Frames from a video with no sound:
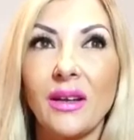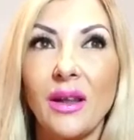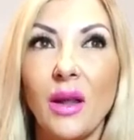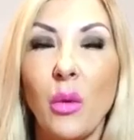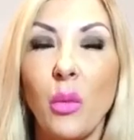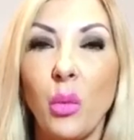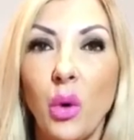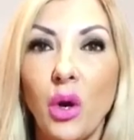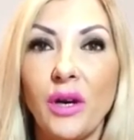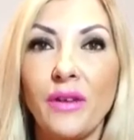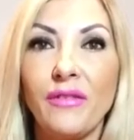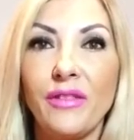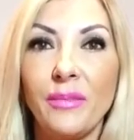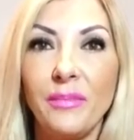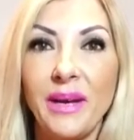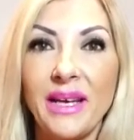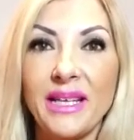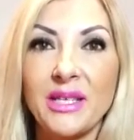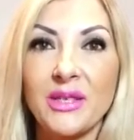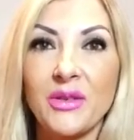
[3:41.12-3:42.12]
one of the
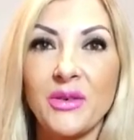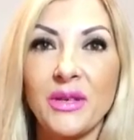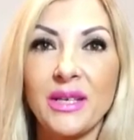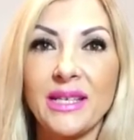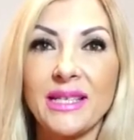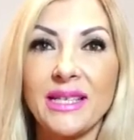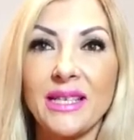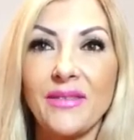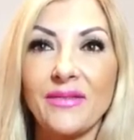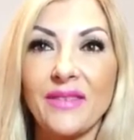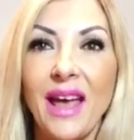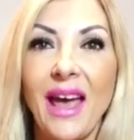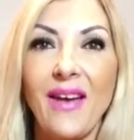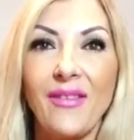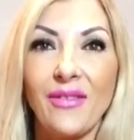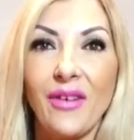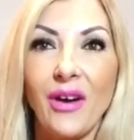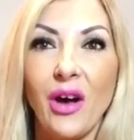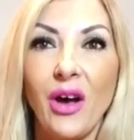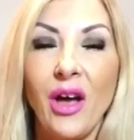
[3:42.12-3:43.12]
best New Year's Eve
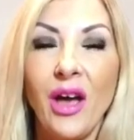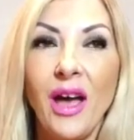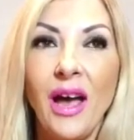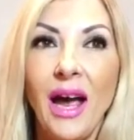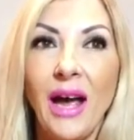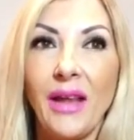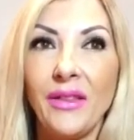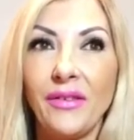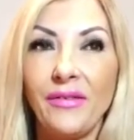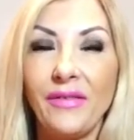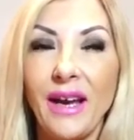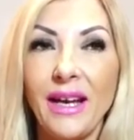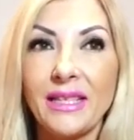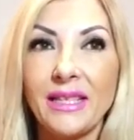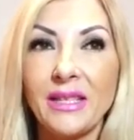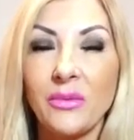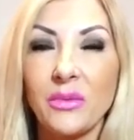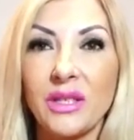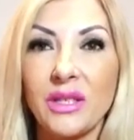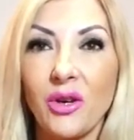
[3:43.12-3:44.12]
ever. And the fact
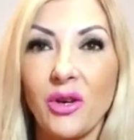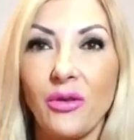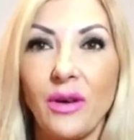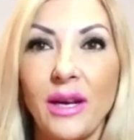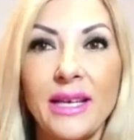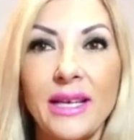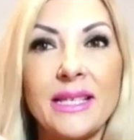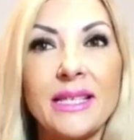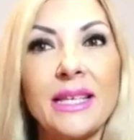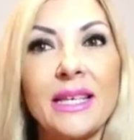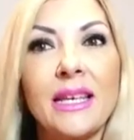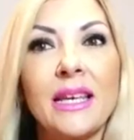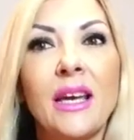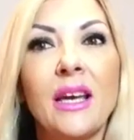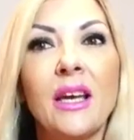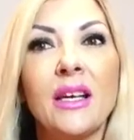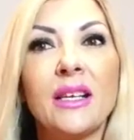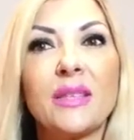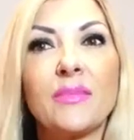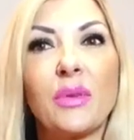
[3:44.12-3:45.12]
it was a crazy,
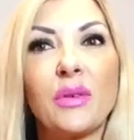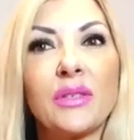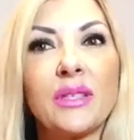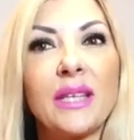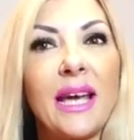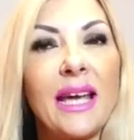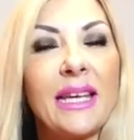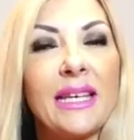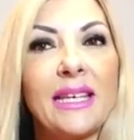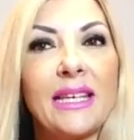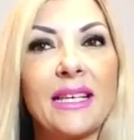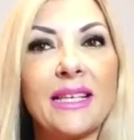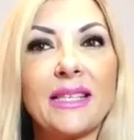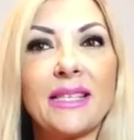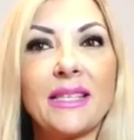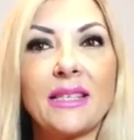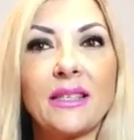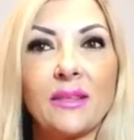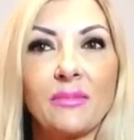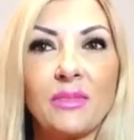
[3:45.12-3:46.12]

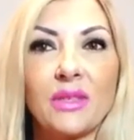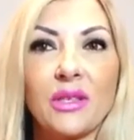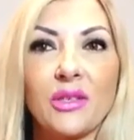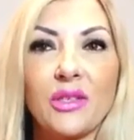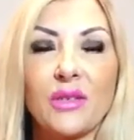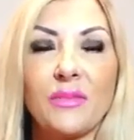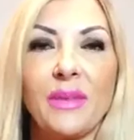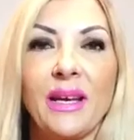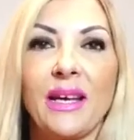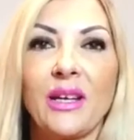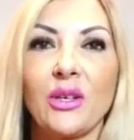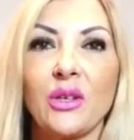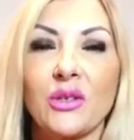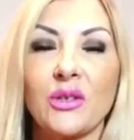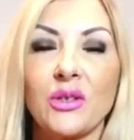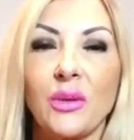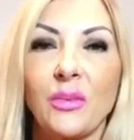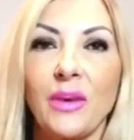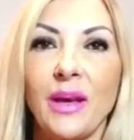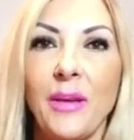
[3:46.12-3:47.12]
spontaneous, I'm touching my hair, got
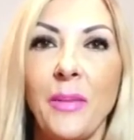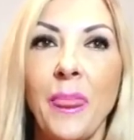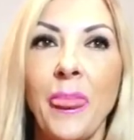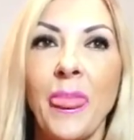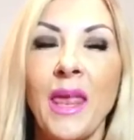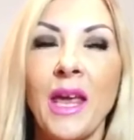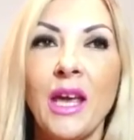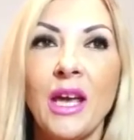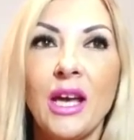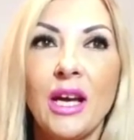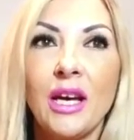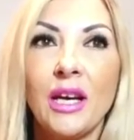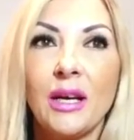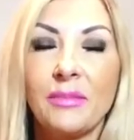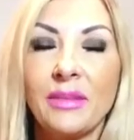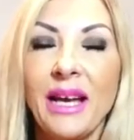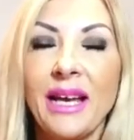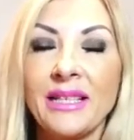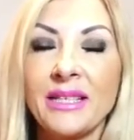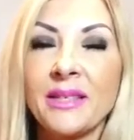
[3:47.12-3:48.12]
to stop it.
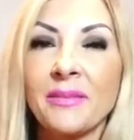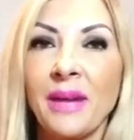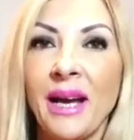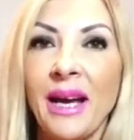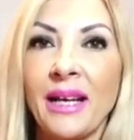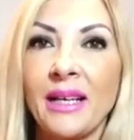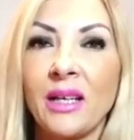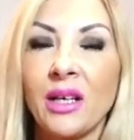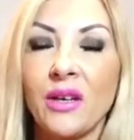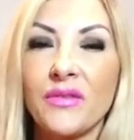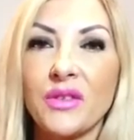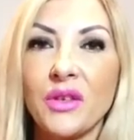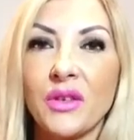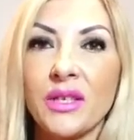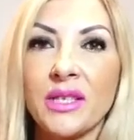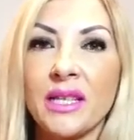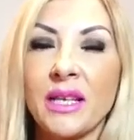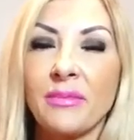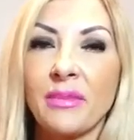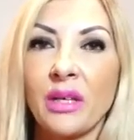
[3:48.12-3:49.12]
I'm getting some handcuffs,
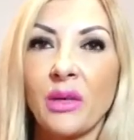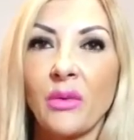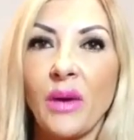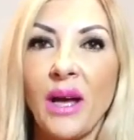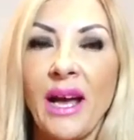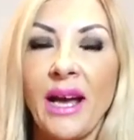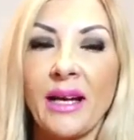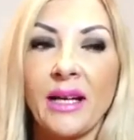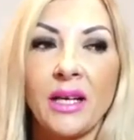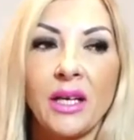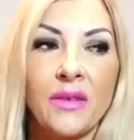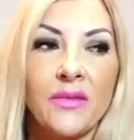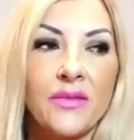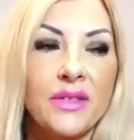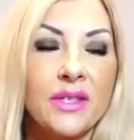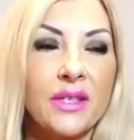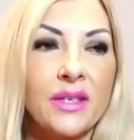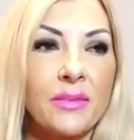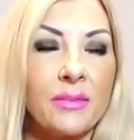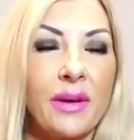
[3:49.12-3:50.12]
honestly I'm going to wear
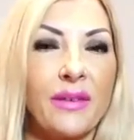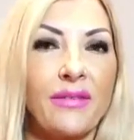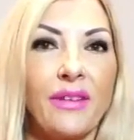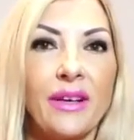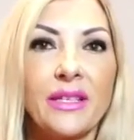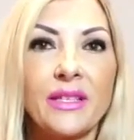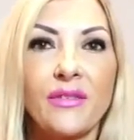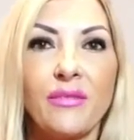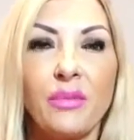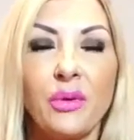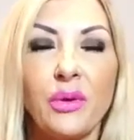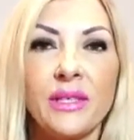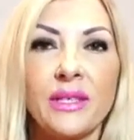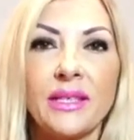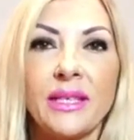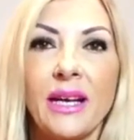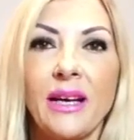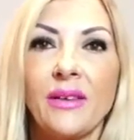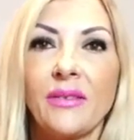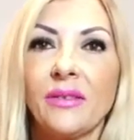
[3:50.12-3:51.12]
handcuffs. My friends have
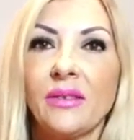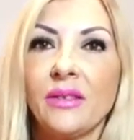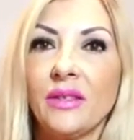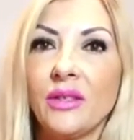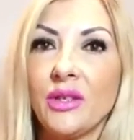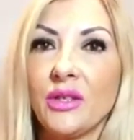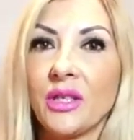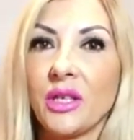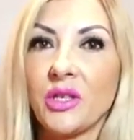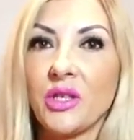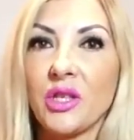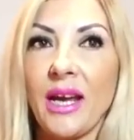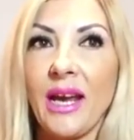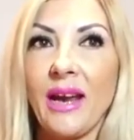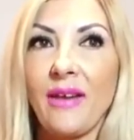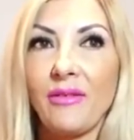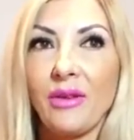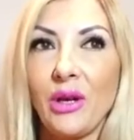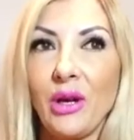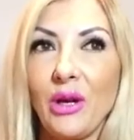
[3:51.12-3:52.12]
pointed out, you touch your
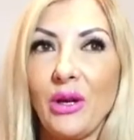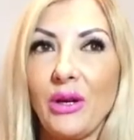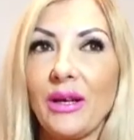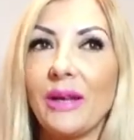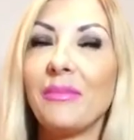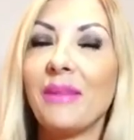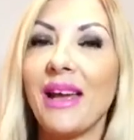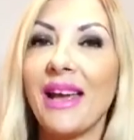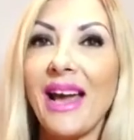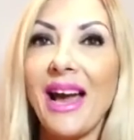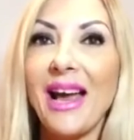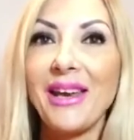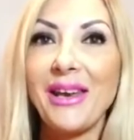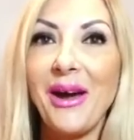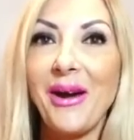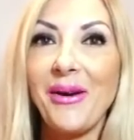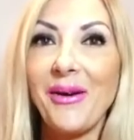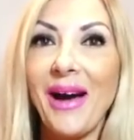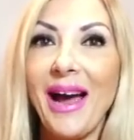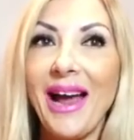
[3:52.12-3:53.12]
hair a lot. I'm like, I
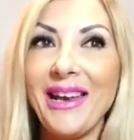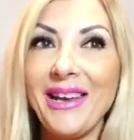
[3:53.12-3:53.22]
know,